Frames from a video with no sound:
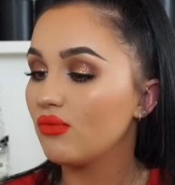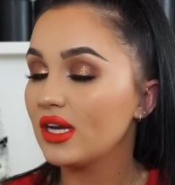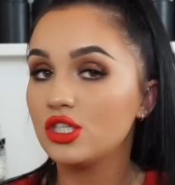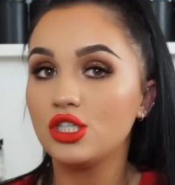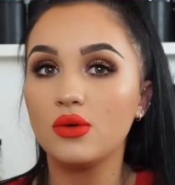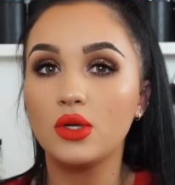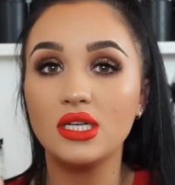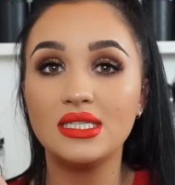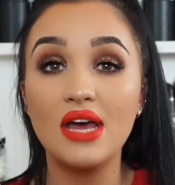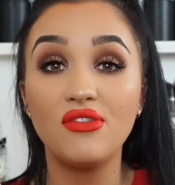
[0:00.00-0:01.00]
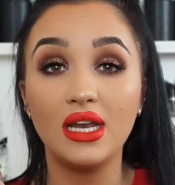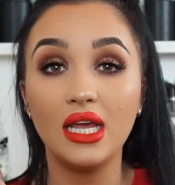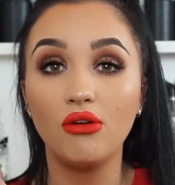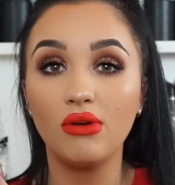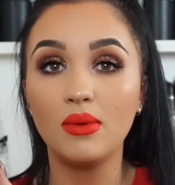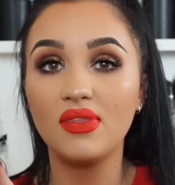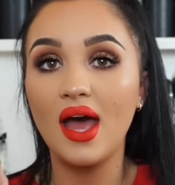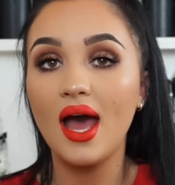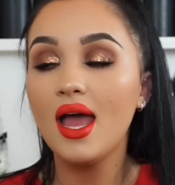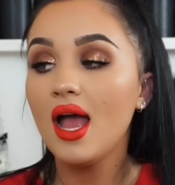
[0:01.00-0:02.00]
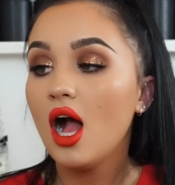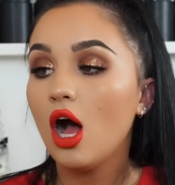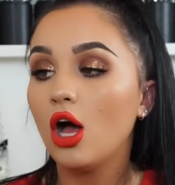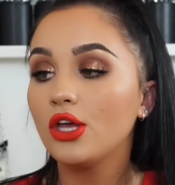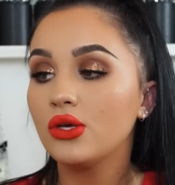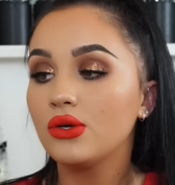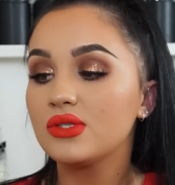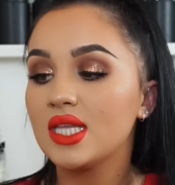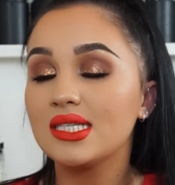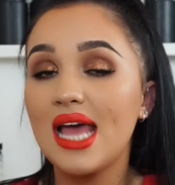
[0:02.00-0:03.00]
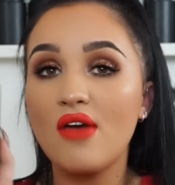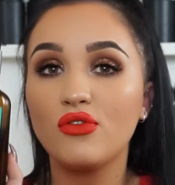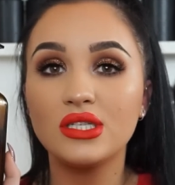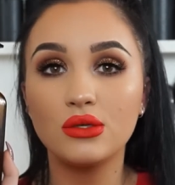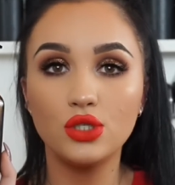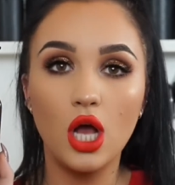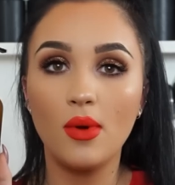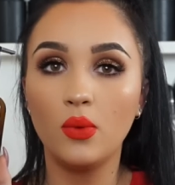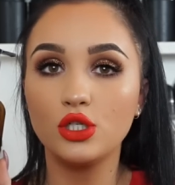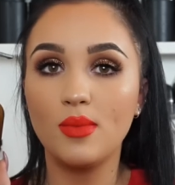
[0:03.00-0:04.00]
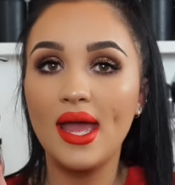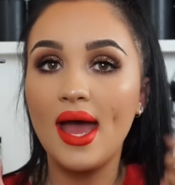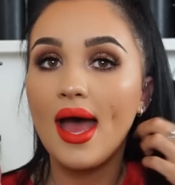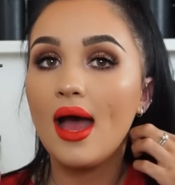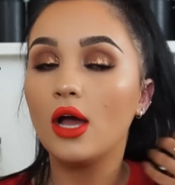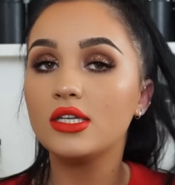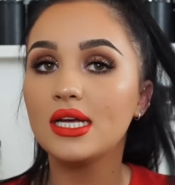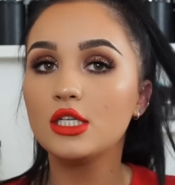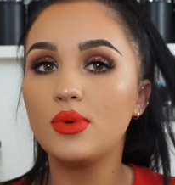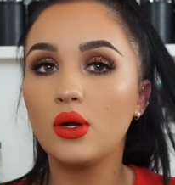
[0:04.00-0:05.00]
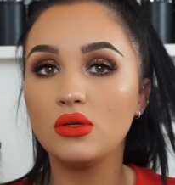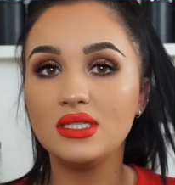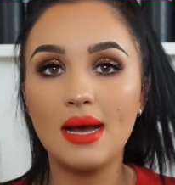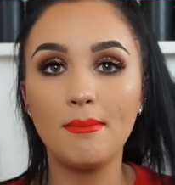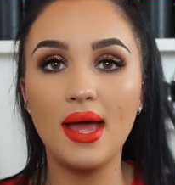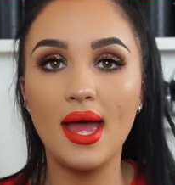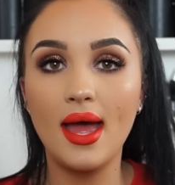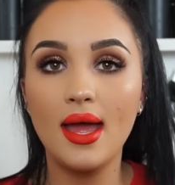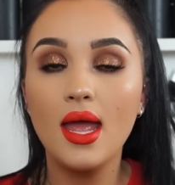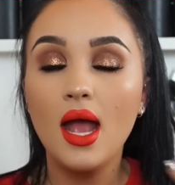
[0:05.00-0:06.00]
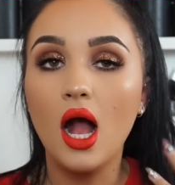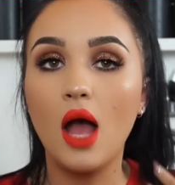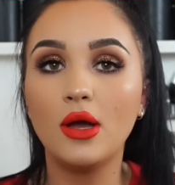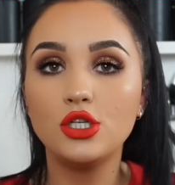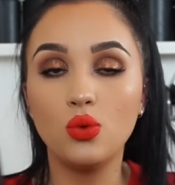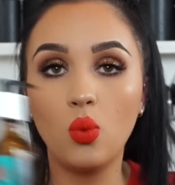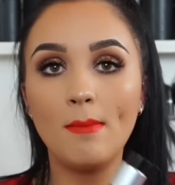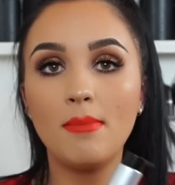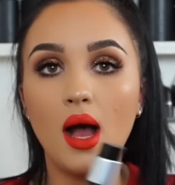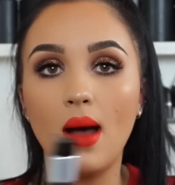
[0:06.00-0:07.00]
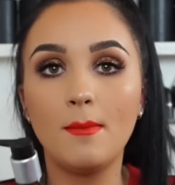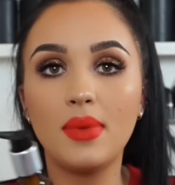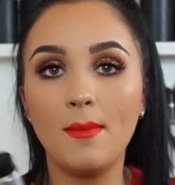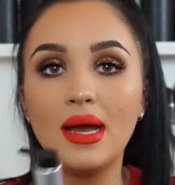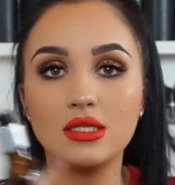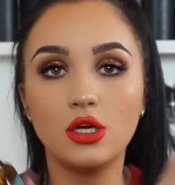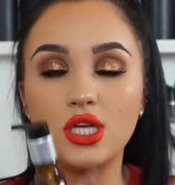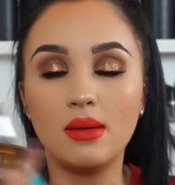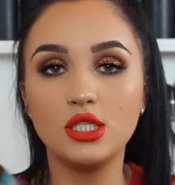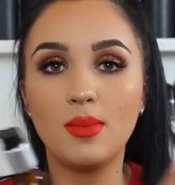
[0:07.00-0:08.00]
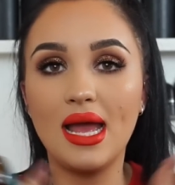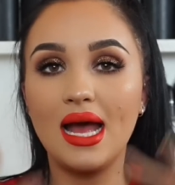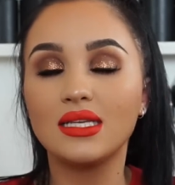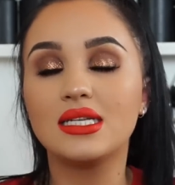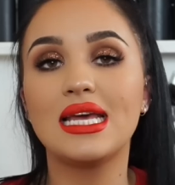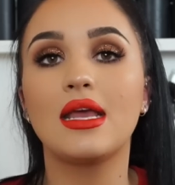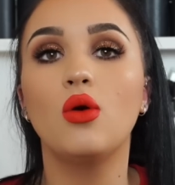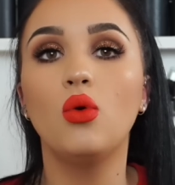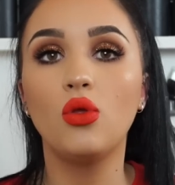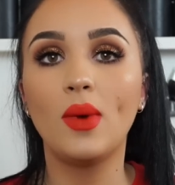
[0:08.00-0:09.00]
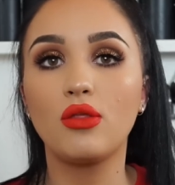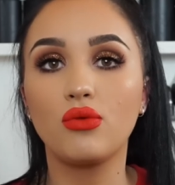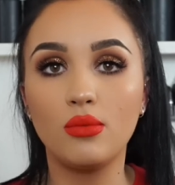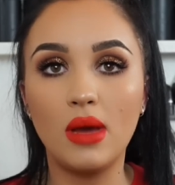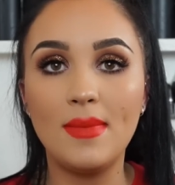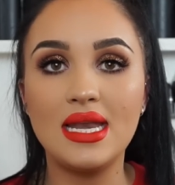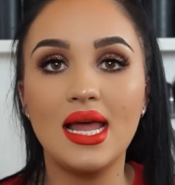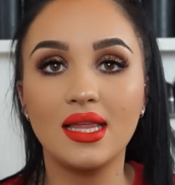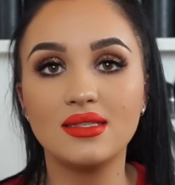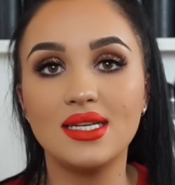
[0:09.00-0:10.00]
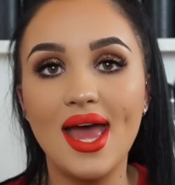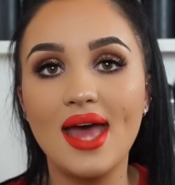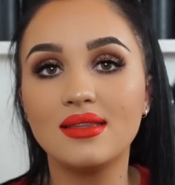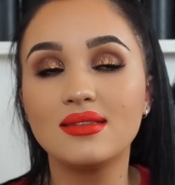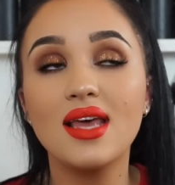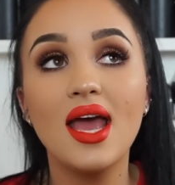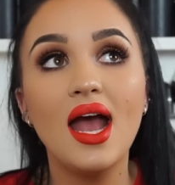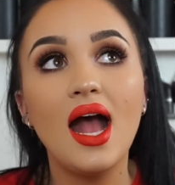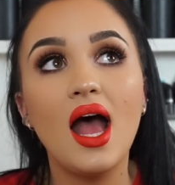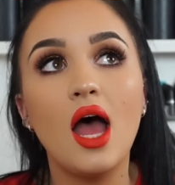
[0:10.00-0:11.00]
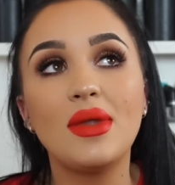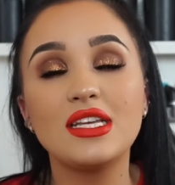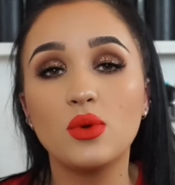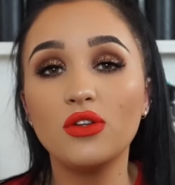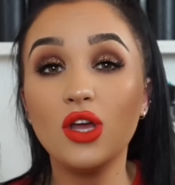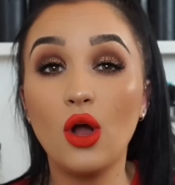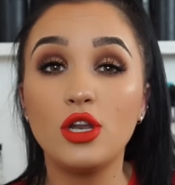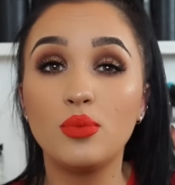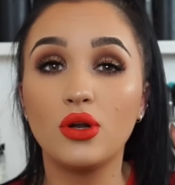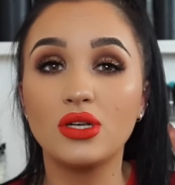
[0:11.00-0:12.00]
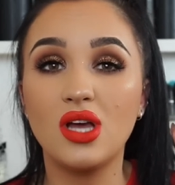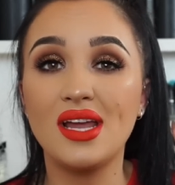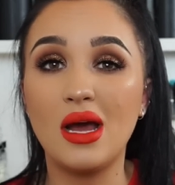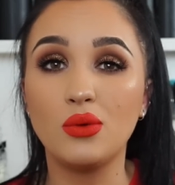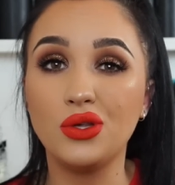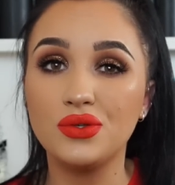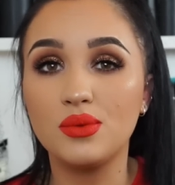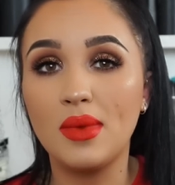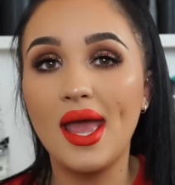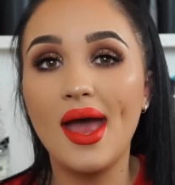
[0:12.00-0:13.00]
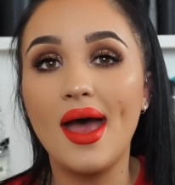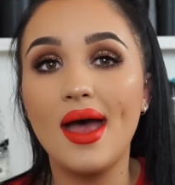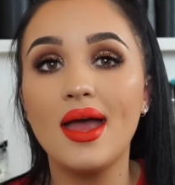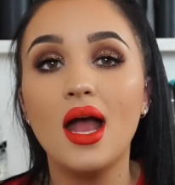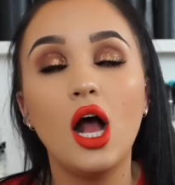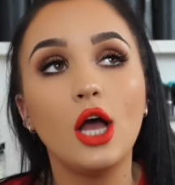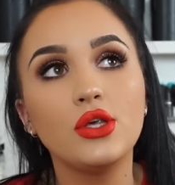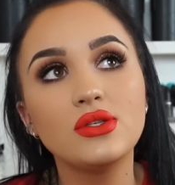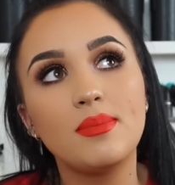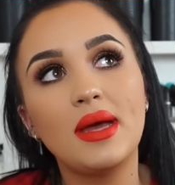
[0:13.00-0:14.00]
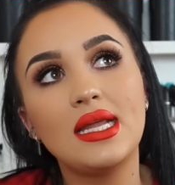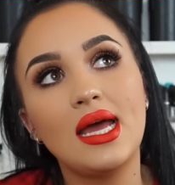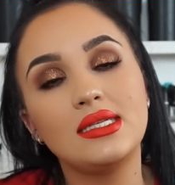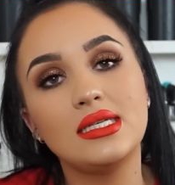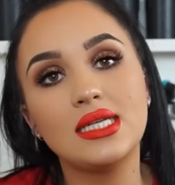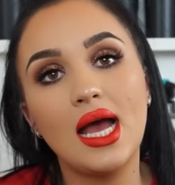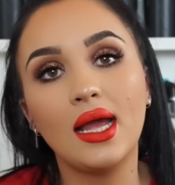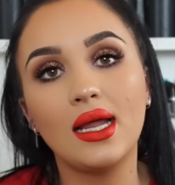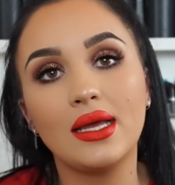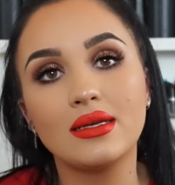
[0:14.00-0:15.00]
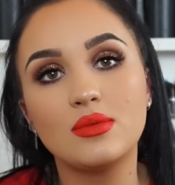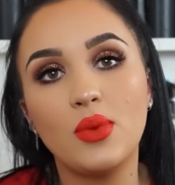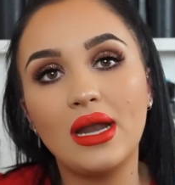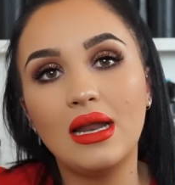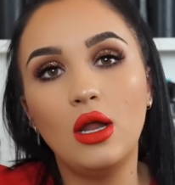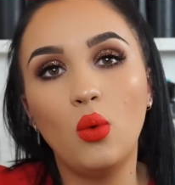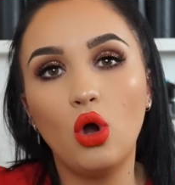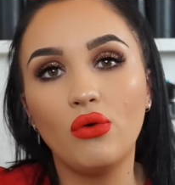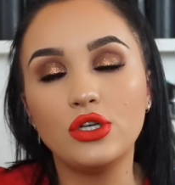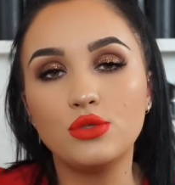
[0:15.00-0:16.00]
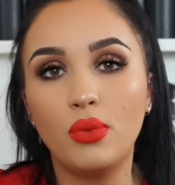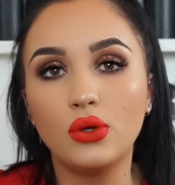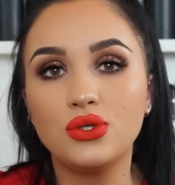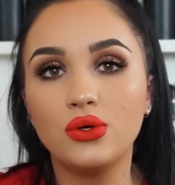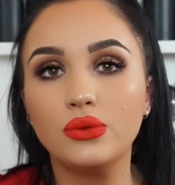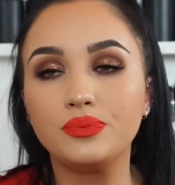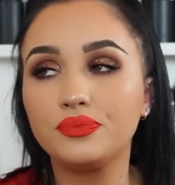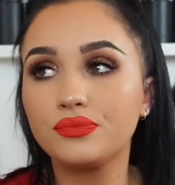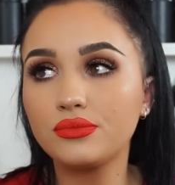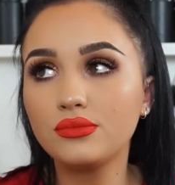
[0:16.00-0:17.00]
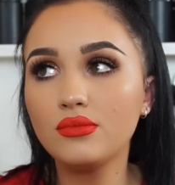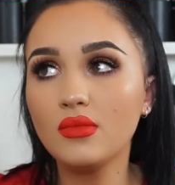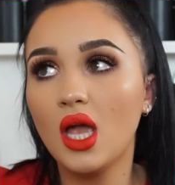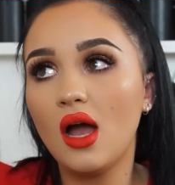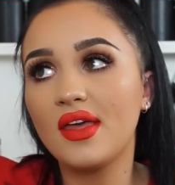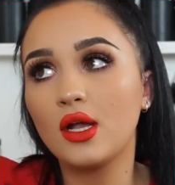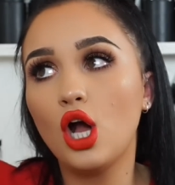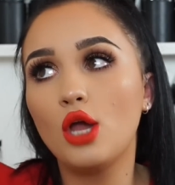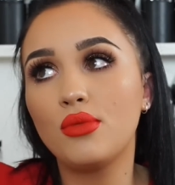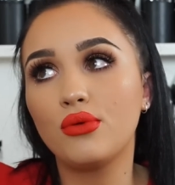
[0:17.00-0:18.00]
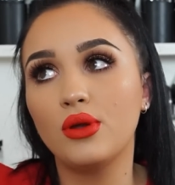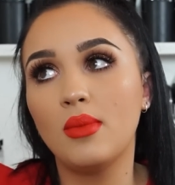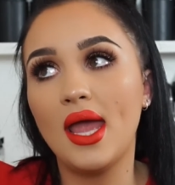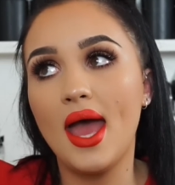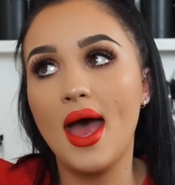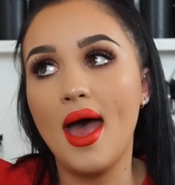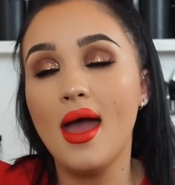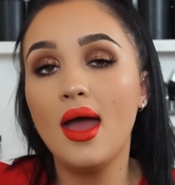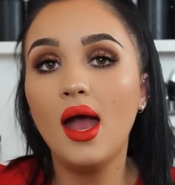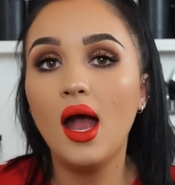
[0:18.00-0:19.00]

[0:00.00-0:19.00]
a residue. And I definitely agree with that. I use this every single time I wash my hair. I tend to put it on damp hair. I do one pump, massage it into my hand, and I take it all the way through my mid-lengths and ends, and it's one of the only products that I now use on my hair. I use a bedhead detangling spray in a little orange bottle. I then comb through my hair,